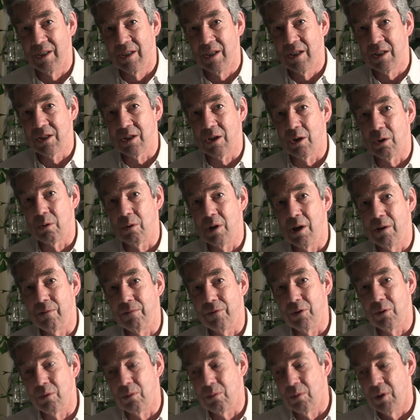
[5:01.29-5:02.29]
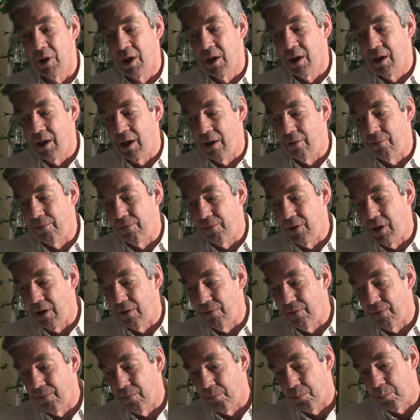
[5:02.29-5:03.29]
So
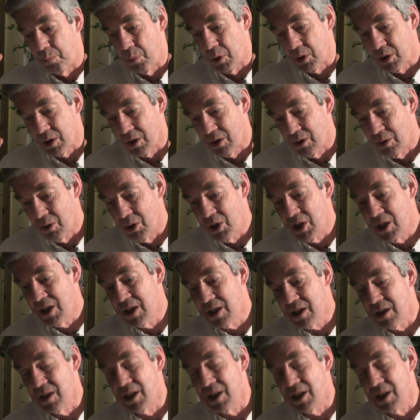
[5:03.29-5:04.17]
if prostitution is